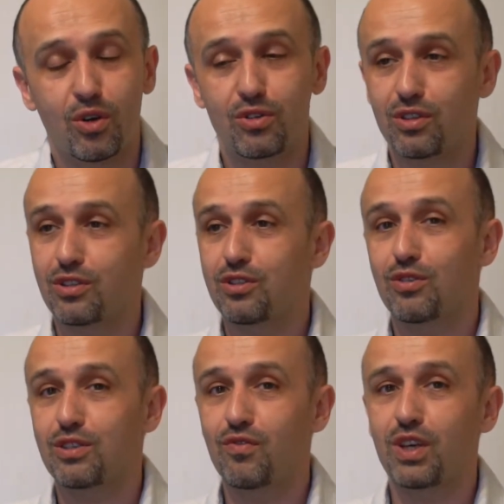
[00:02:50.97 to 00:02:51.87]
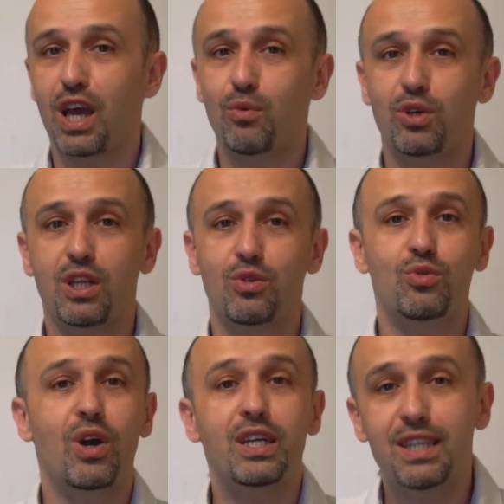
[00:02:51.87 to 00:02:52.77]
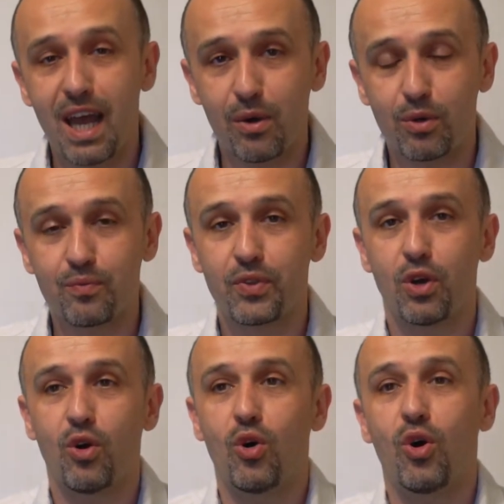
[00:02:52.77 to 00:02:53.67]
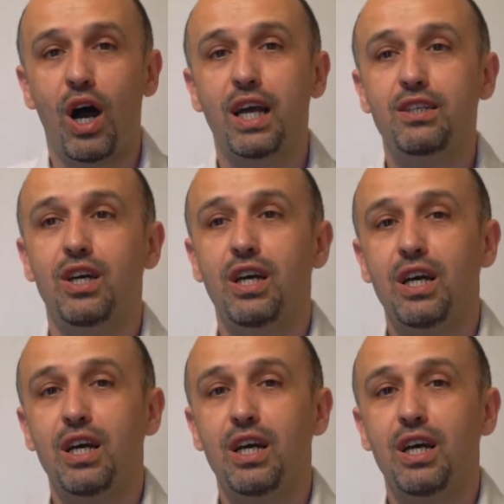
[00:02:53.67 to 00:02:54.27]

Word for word: or this is not something I want to do right now, or I'd